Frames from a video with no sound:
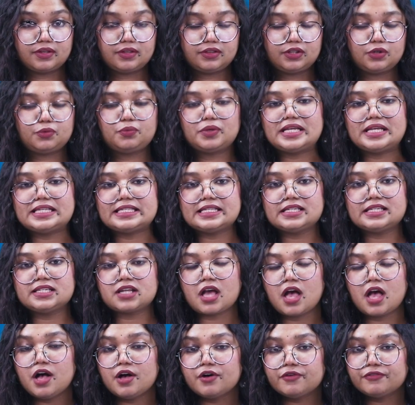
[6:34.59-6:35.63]
The
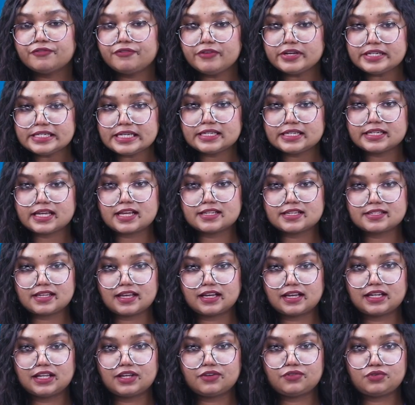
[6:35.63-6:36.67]
recent Fit India
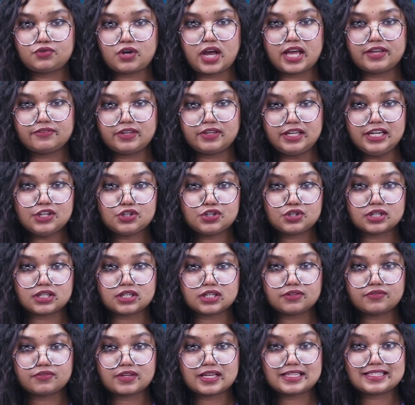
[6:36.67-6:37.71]
Cycling Drive
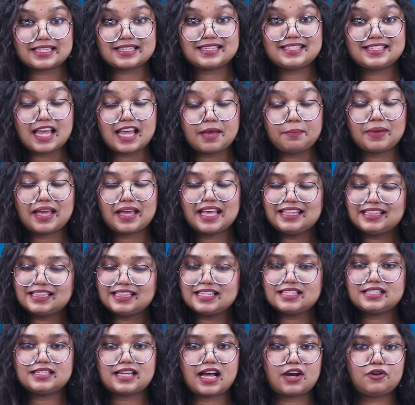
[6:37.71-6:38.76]
initiative is a step in
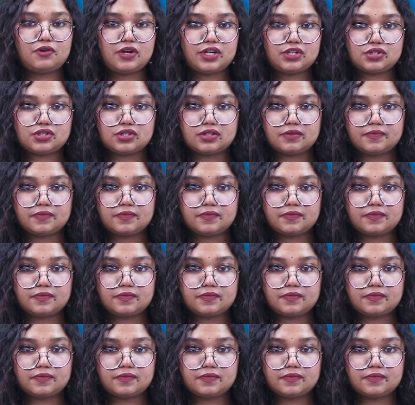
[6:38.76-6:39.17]
this direction.